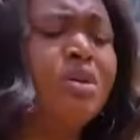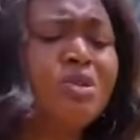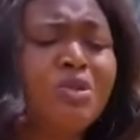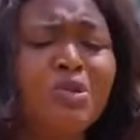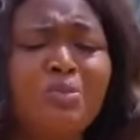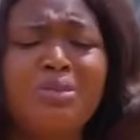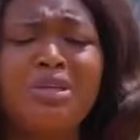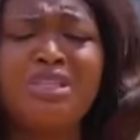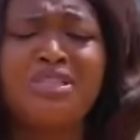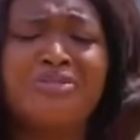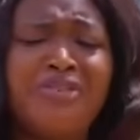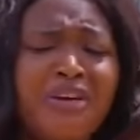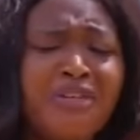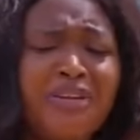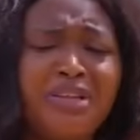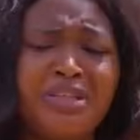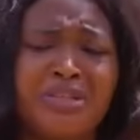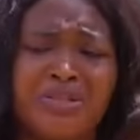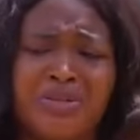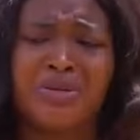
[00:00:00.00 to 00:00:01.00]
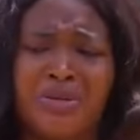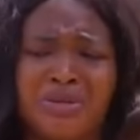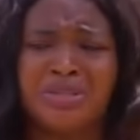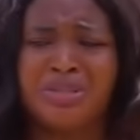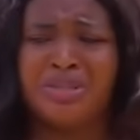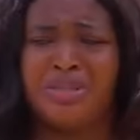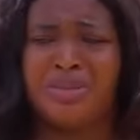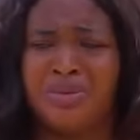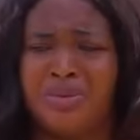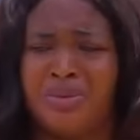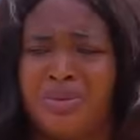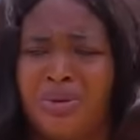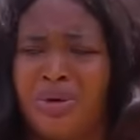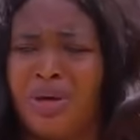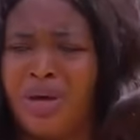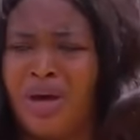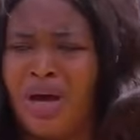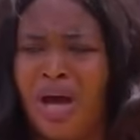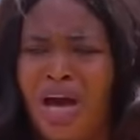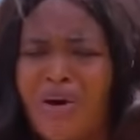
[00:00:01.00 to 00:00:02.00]
To me, it's very disgusting.
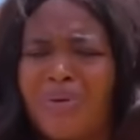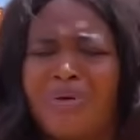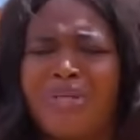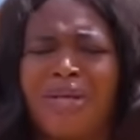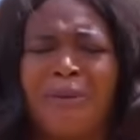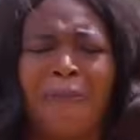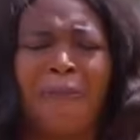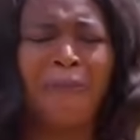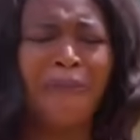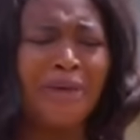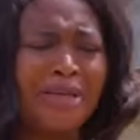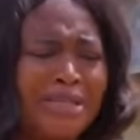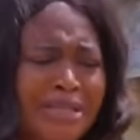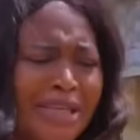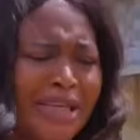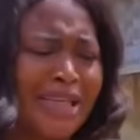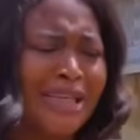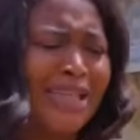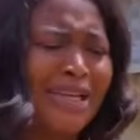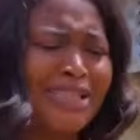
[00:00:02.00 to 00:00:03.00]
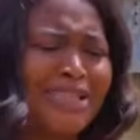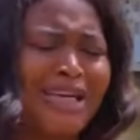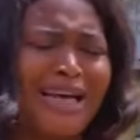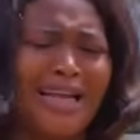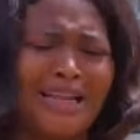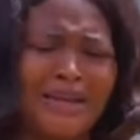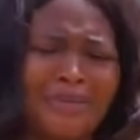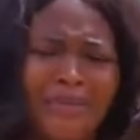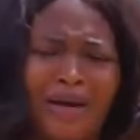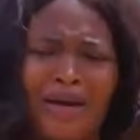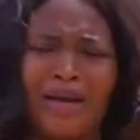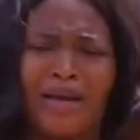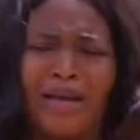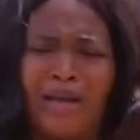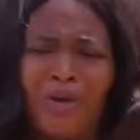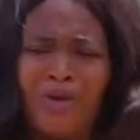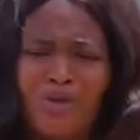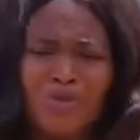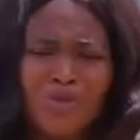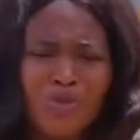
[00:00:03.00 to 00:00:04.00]
How would a prince in that caliber
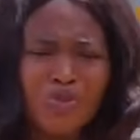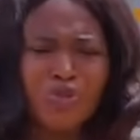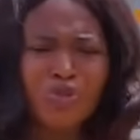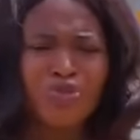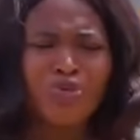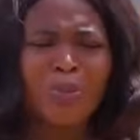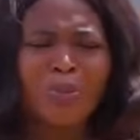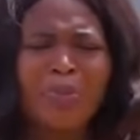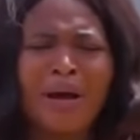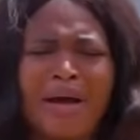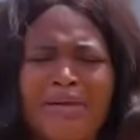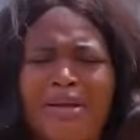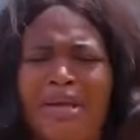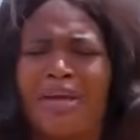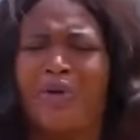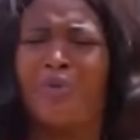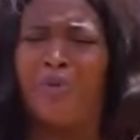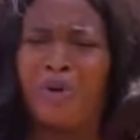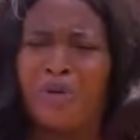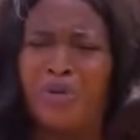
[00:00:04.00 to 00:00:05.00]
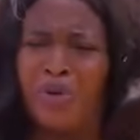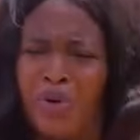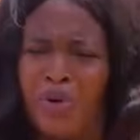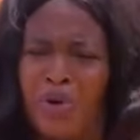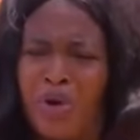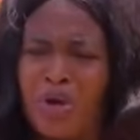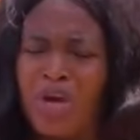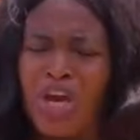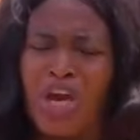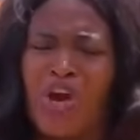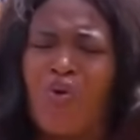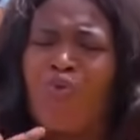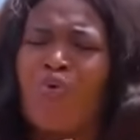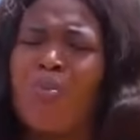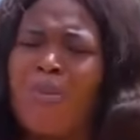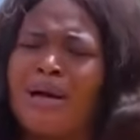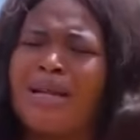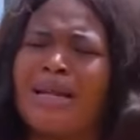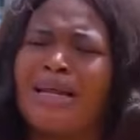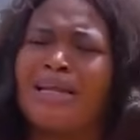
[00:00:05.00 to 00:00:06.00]
choose to marry a widow? A
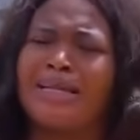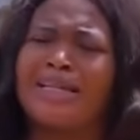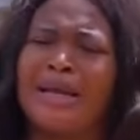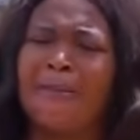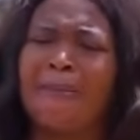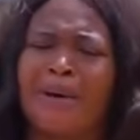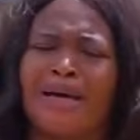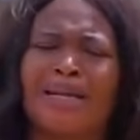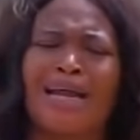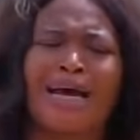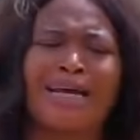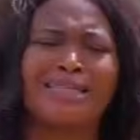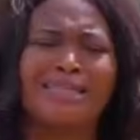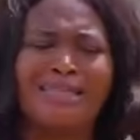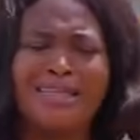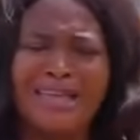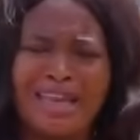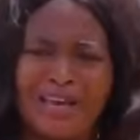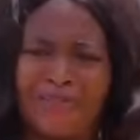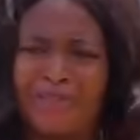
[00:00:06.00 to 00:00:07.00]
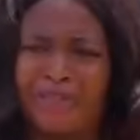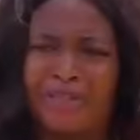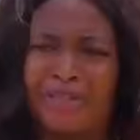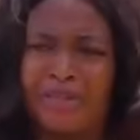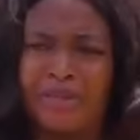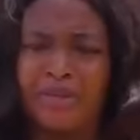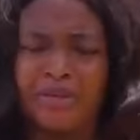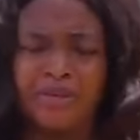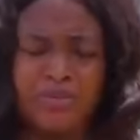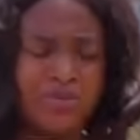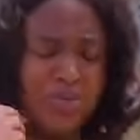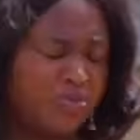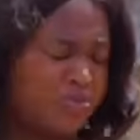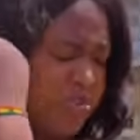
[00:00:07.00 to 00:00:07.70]
woman another man has left to